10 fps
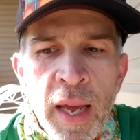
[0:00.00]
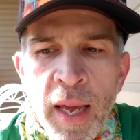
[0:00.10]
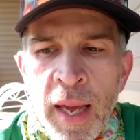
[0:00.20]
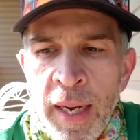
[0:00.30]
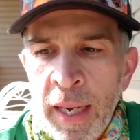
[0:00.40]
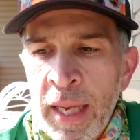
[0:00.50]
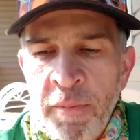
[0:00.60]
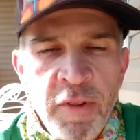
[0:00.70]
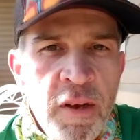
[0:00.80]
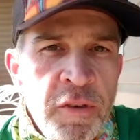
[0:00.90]
And I kept
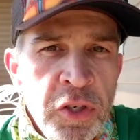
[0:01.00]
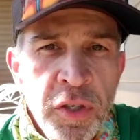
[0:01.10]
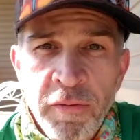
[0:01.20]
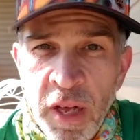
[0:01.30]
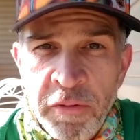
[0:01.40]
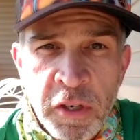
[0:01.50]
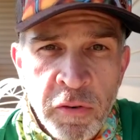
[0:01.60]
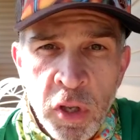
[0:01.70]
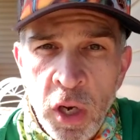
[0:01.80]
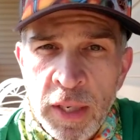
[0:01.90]
fly fished for
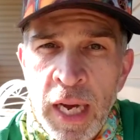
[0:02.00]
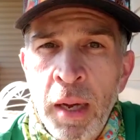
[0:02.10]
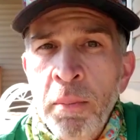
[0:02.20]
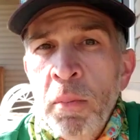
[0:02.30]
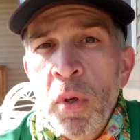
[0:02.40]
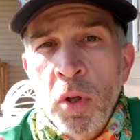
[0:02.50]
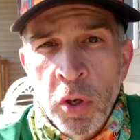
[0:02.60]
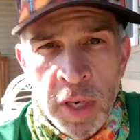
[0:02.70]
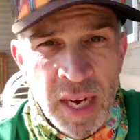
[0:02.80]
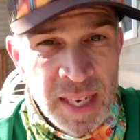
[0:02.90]
a long time.
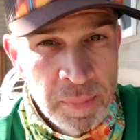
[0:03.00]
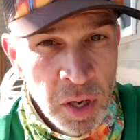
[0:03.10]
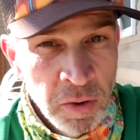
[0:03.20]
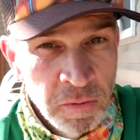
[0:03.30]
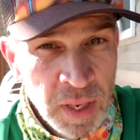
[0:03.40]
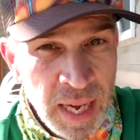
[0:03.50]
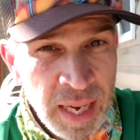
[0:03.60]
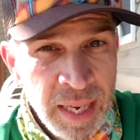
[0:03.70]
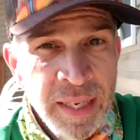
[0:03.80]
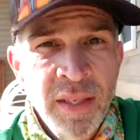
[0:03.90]
Learned how to tie my own
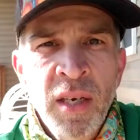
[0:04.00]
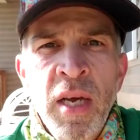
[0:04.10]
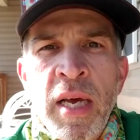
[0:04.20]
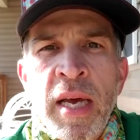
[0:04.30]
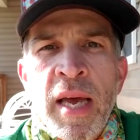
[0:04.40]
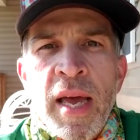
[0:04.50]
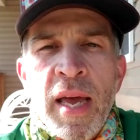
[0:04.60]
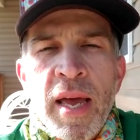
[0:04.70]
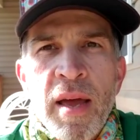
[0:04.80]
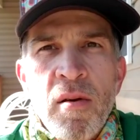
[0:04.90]
flies.
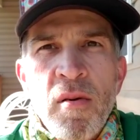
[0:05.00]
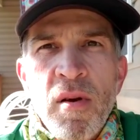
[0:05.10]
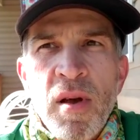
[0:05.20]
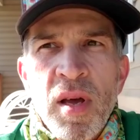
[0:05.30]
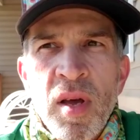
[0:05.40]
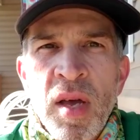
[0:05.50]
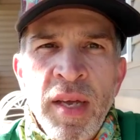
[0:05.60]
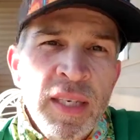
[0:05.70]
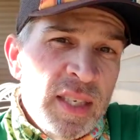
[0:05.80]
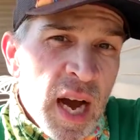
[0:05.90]
And then
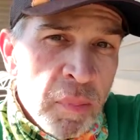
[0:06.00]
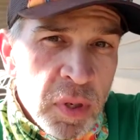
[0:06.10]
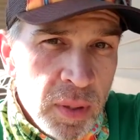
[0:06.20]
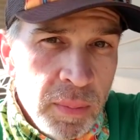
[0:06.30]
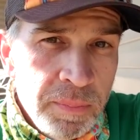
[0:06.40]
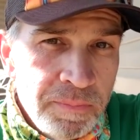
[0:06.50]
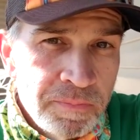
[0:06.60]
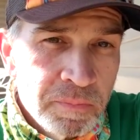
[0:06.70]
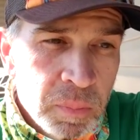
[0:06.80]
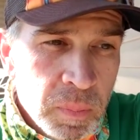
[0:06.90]
I stopped.
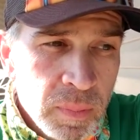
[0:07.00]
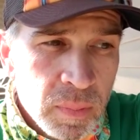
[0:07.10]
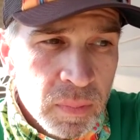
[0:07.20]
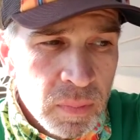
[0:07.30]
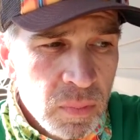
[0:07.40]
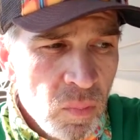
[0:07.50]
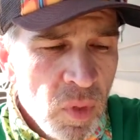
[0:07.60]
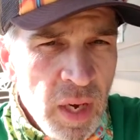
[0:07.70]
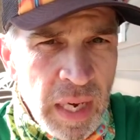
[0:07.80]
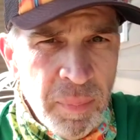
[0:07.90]

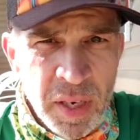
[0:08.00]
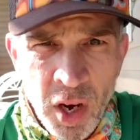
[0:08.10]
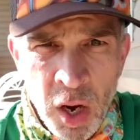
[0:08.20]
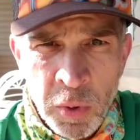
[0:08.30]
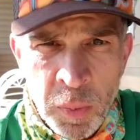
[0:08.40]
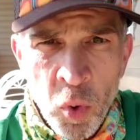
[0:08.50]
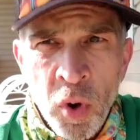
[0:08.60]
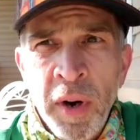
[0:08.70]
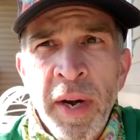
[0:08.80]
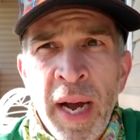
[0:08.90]
My daughter was
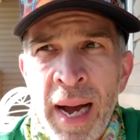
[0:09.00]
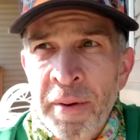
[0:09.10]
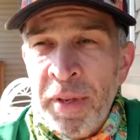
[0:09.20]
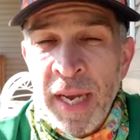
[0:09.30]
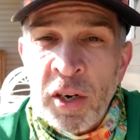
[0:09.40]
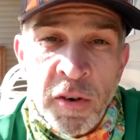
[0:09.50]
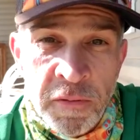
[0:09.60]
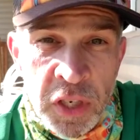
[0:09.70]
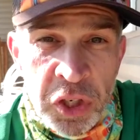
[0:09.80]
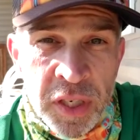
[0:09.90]
born. I would take her
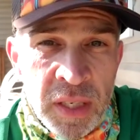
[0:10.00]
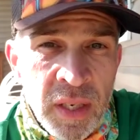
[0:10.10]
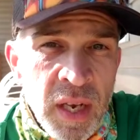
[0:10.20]
fishing,